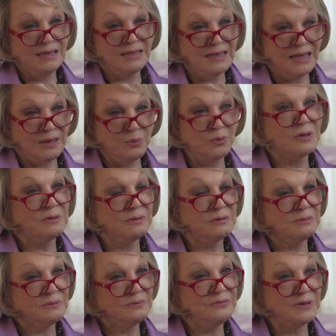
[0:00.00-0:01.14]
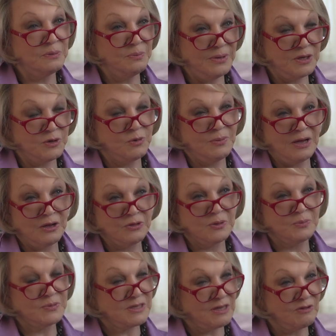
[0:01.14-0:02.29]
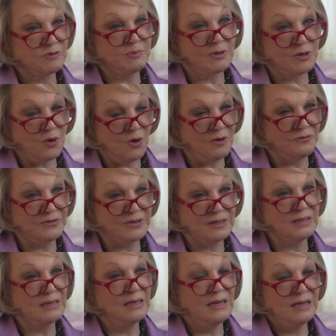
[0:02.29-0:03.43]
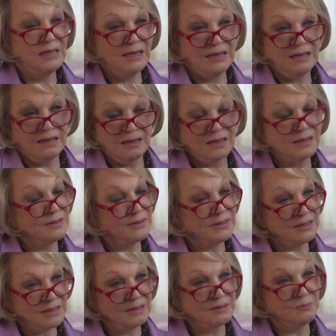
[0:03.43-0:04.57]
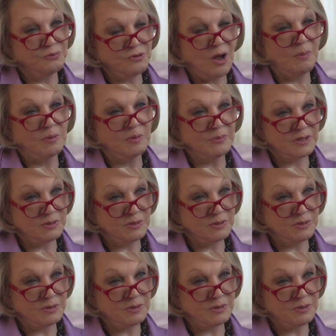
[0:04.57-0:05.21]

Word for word: they will feel better about themselves, but often uh, it, the problem